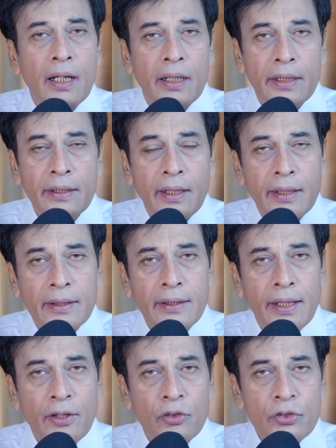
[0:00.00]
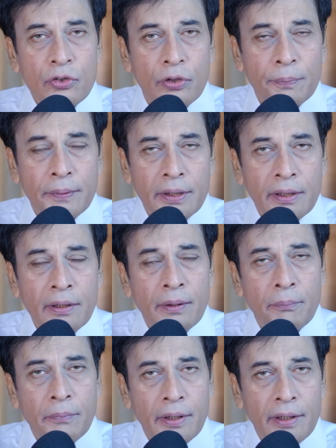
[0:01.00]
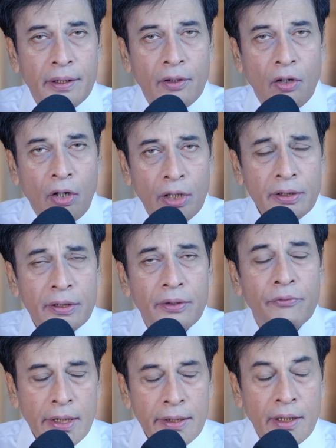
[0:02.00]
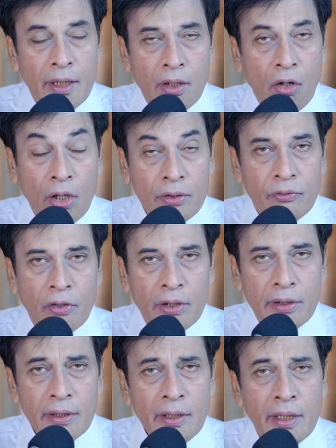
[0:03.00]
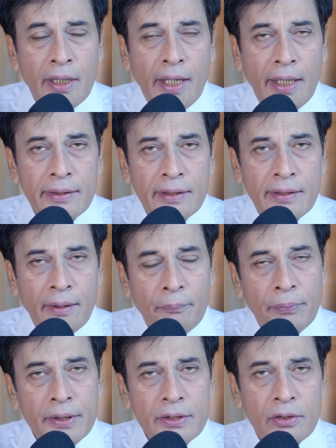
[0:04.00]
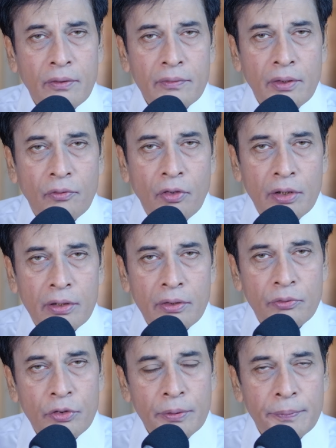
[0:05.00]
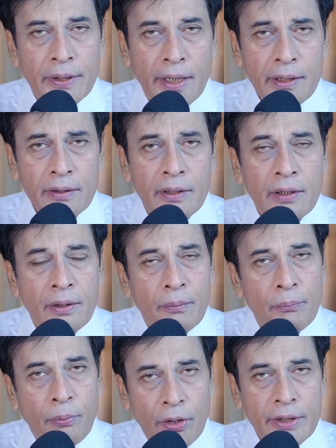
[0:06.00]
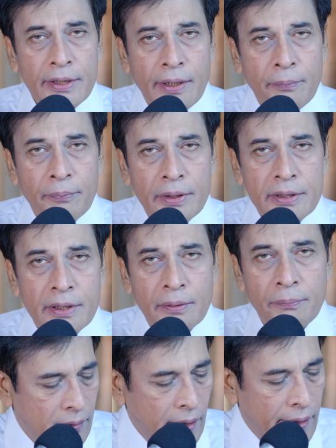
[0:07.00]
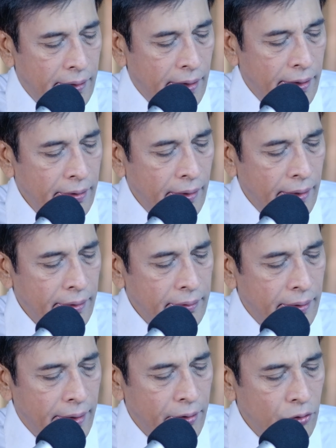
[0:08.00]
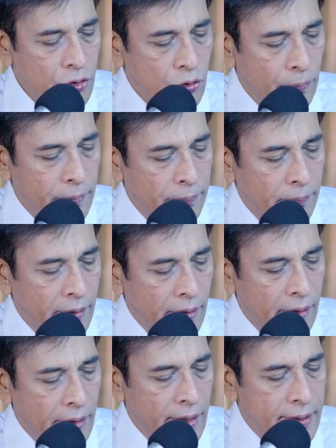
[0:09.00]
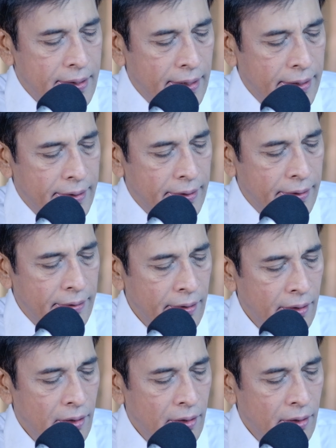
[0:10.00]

indirect laryngoscopy mirror hot in the hot water, and the temperature of the water would be at body temperature. And the indirect laryngoscopy mirror is heated